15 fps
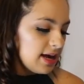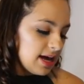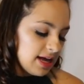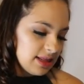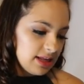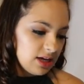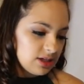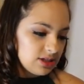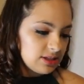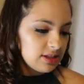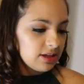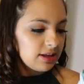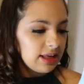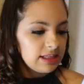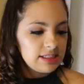and they just
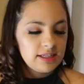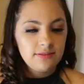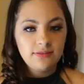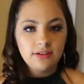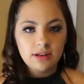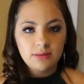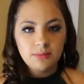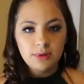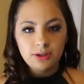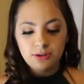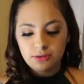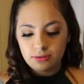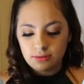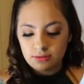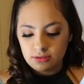look like Tiffany
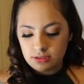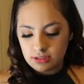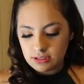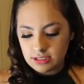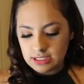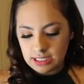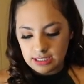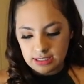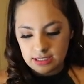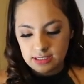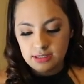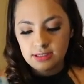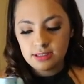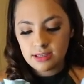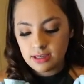blue
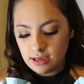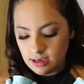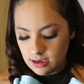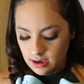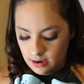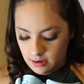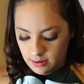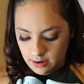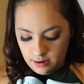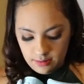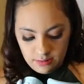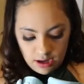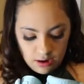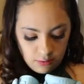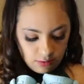sixes. Mm hmm
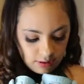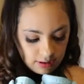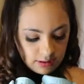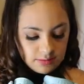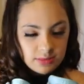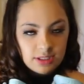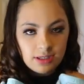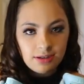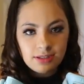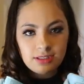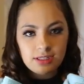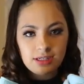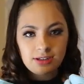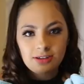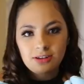I wore them to
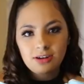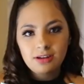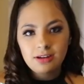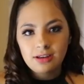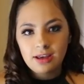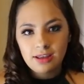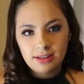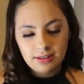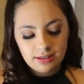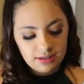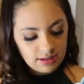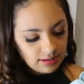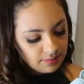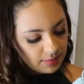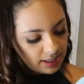sneaker con, and
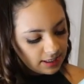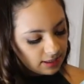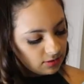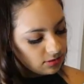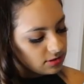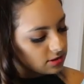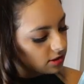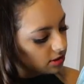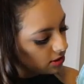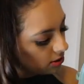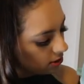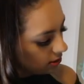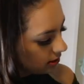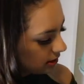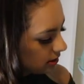my heel started
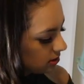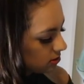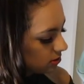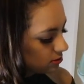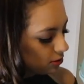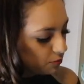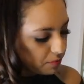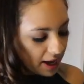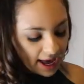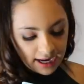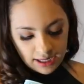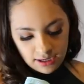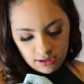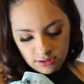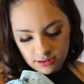hurting because there's no
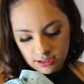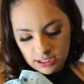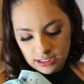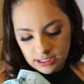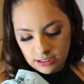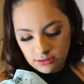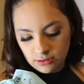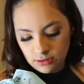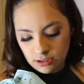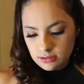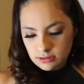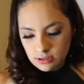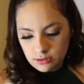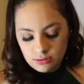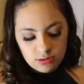padding on the heel.
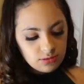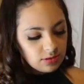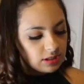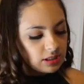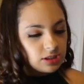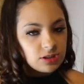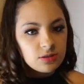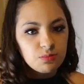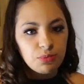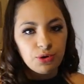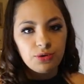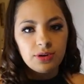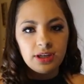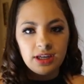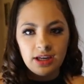So it was really just
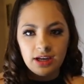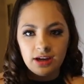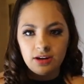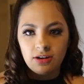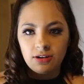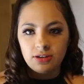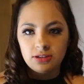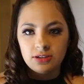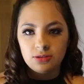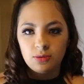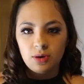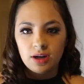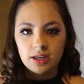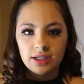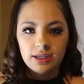bulky and hard to
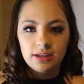walk